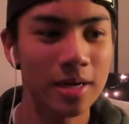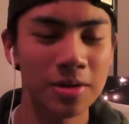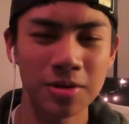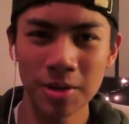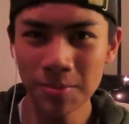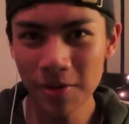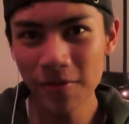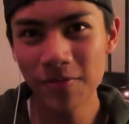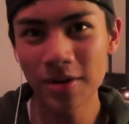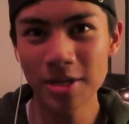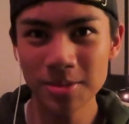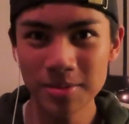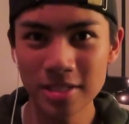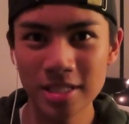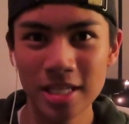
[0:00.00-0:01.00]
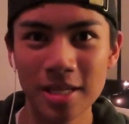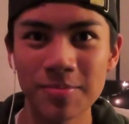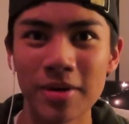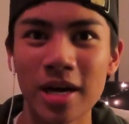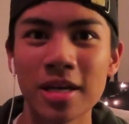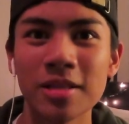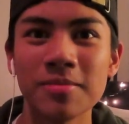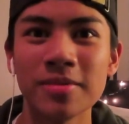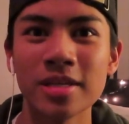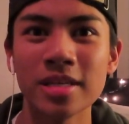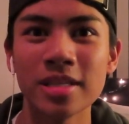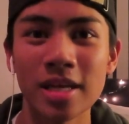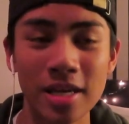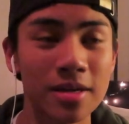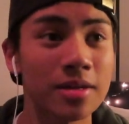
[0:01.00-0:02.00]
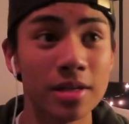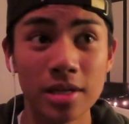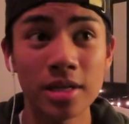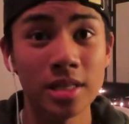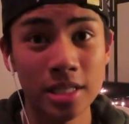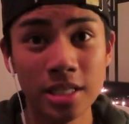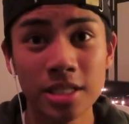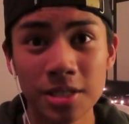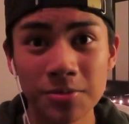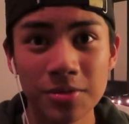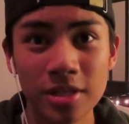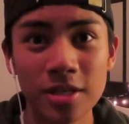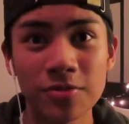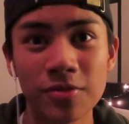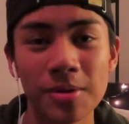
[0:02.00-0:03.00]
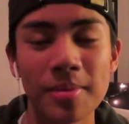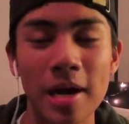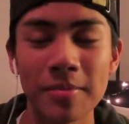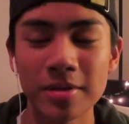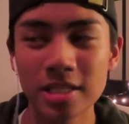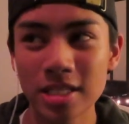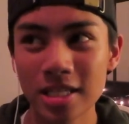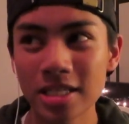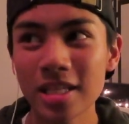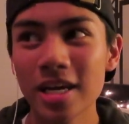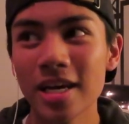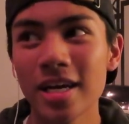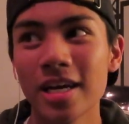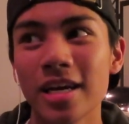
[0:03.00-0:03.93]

a group of freshmen said bye to me that conditioned with us for badminton,